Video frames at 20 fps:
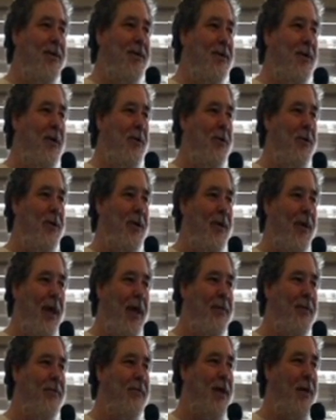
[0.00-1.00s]
you can
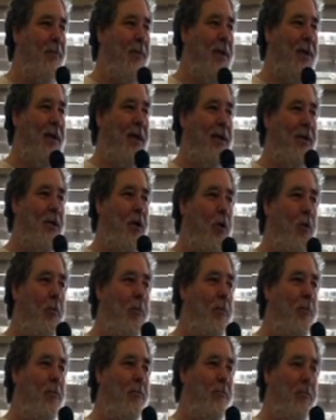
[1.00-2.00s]
light the stuff and it doesn't
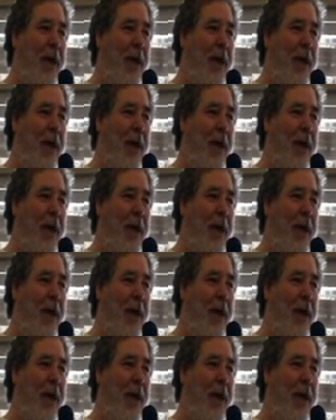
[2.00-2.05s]
go